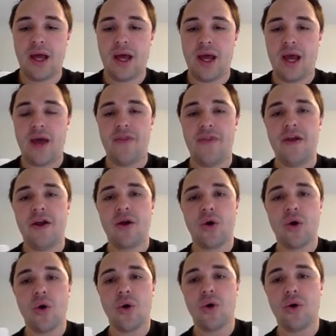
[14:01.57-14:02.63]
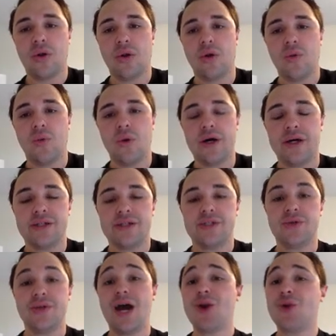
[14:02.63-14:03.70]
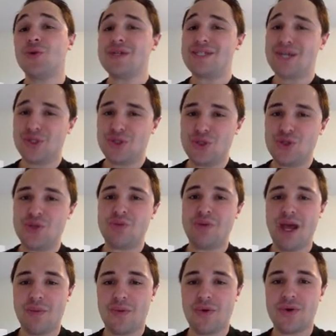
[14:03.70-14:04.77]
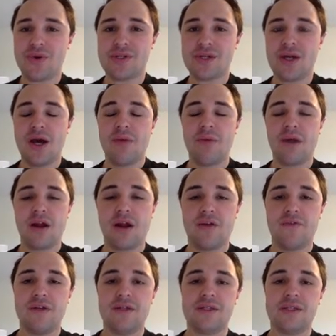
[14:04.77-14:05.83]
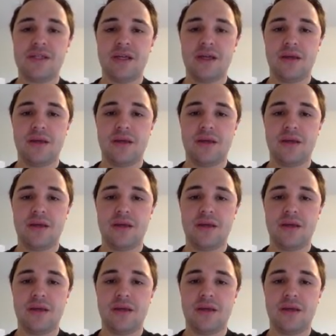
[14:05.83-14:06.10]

and their goal was to not only sell newspapers, but convince the